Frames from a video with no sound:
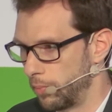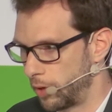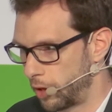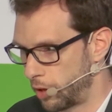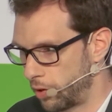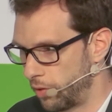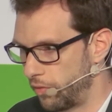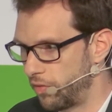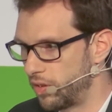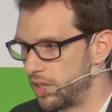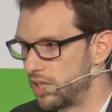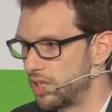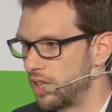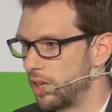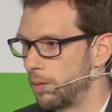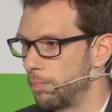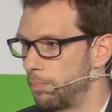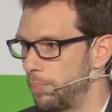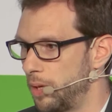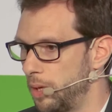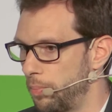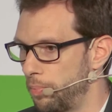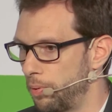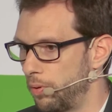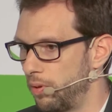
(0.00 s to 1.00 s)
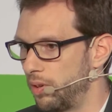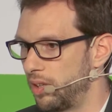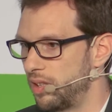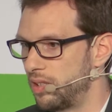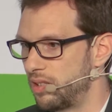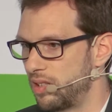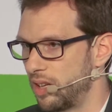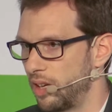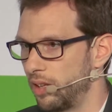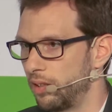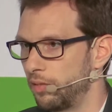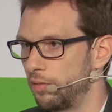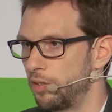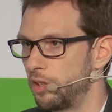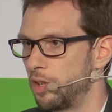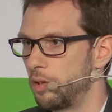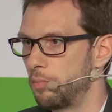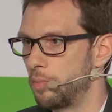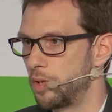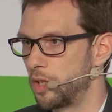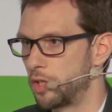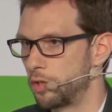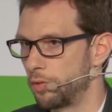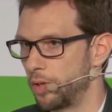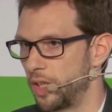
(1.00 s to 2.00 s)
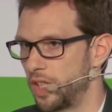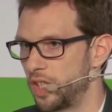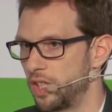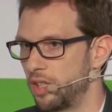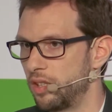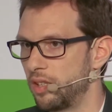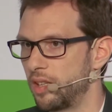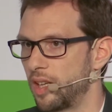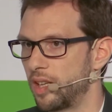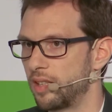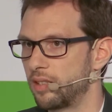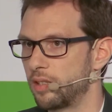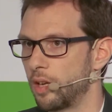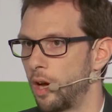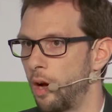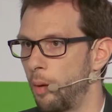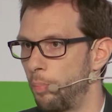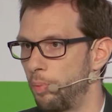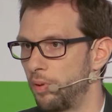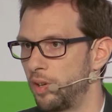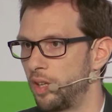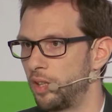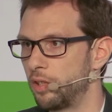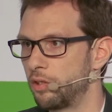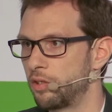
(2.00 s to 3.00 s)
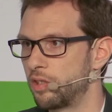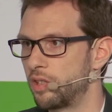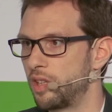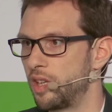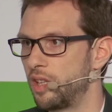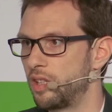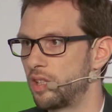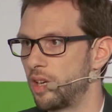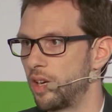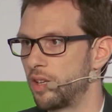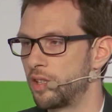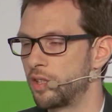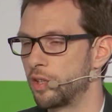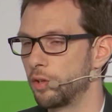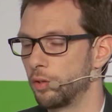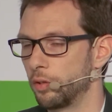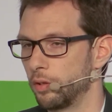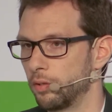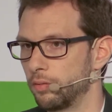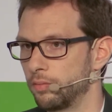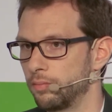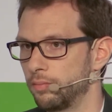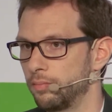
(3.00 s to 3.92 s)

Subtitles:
convincing people inside of the administration that opening those data is good.